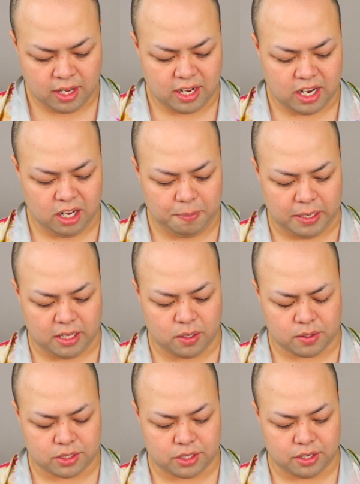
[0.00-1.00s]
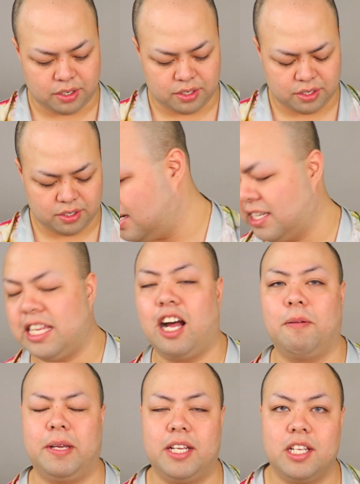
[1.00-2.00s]
I hope it looks good, because that'll
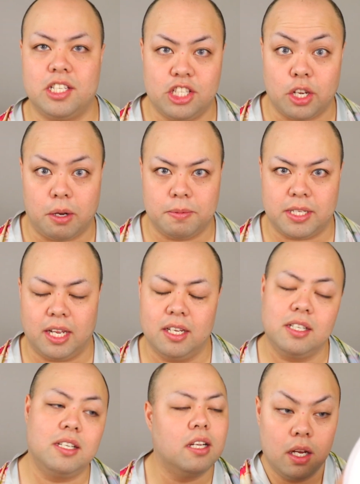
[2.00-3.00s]
be so upsetting.